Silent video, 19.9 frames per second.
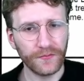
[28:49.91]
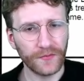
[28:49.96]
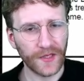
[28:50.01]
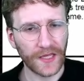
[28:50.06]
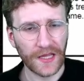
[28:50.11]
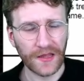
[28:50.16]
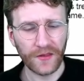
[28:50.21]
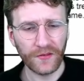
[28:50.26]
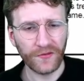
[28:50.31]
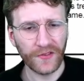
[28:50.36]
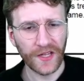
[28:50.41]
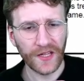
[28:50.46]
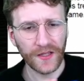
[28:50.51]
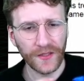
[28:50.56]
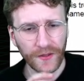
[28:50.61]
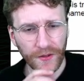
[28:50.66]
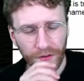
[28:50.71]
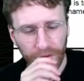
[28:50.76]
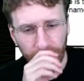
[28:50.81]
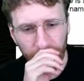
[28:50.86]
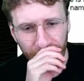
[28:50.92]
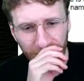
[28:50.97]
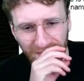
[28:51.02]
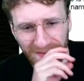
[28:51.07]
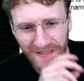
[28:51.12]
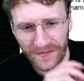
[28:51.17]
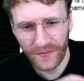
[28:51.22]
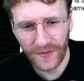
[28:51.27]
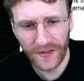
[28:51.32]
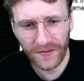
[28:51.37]
get the value,
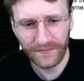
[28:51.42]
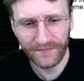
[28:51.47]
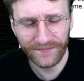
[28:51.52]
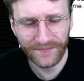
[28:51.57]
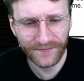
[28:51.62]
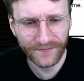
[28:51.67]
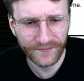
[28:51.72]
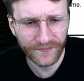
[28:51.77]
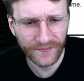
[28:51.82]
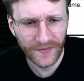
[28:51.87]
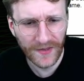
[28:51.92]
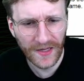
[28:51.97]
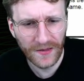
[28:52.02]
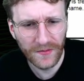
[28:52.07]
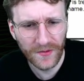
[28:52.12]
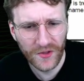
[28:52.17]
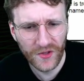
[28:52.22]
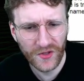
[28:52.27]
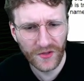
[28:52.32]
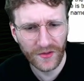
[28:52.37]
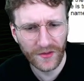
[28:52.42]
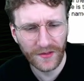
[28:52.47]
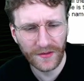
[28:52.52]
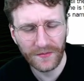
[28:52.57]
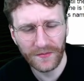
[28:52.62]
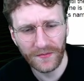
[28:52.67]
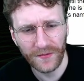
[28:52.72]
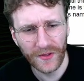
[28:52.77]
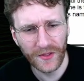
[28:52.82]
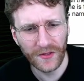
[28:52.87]
but I'm not sure.
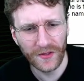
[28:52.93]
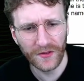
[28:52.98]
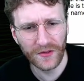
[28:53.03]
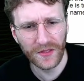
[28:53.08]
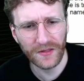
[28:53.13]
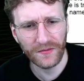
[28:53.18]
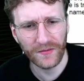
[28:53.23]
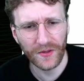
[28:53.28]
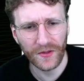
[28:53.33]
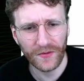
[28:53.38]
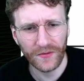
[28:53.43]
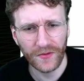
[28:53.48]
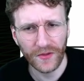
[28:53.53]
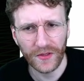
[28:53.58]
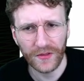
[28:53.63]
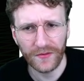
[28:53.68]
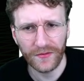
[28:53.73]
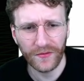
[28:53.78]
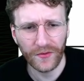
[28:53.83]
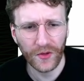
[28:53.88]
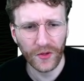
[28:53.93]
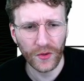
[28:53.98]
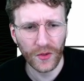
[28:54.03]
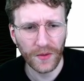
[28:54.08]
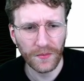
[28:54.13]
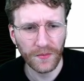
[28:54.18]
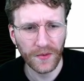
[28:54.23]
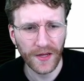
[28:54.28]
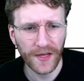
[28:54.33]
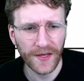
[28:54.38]
We don't even go for the
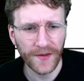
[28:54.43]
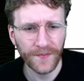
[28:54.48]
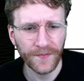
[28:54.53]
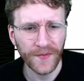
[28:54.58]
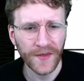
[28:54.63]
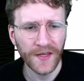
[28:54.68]
follow-up play.